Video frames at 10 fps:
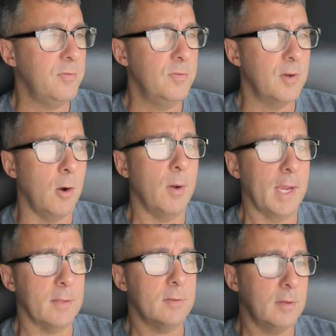I
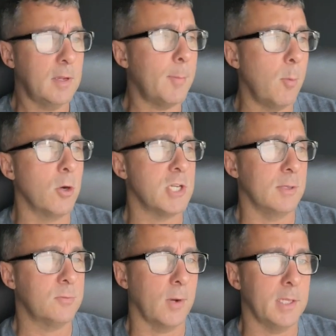got a couple more jobs
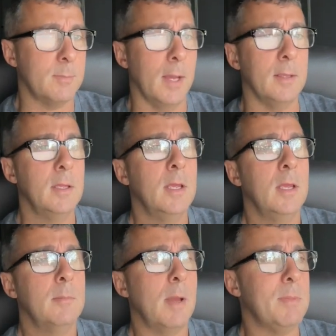before I get to
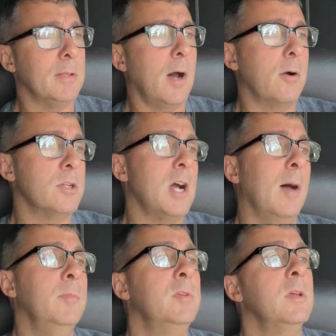my big dollar
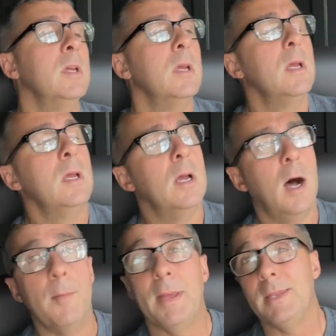jobs.
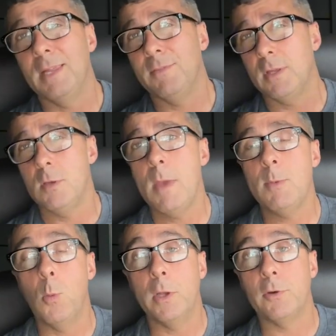And if you may be
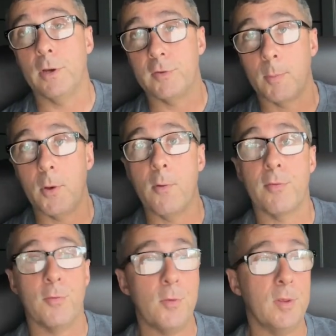wondering as I'm going
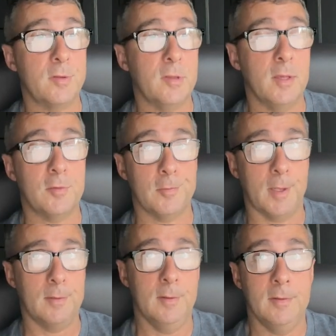through this list, was
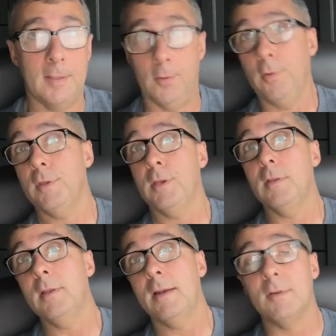like, is that the only thing you
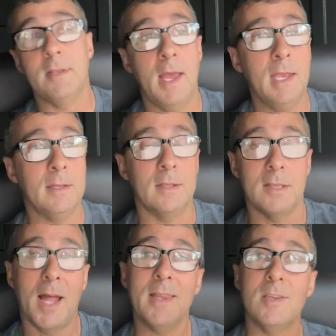did every day? And a
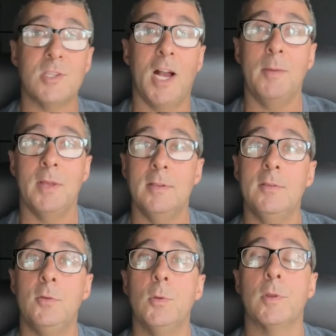lot of these jobs, I did
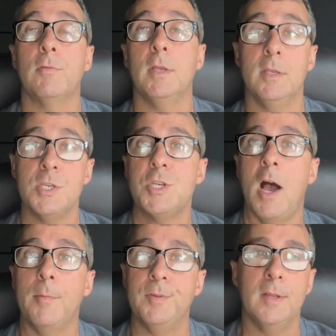2 or 3 of these
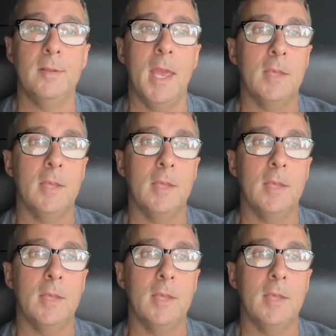jobs in a day.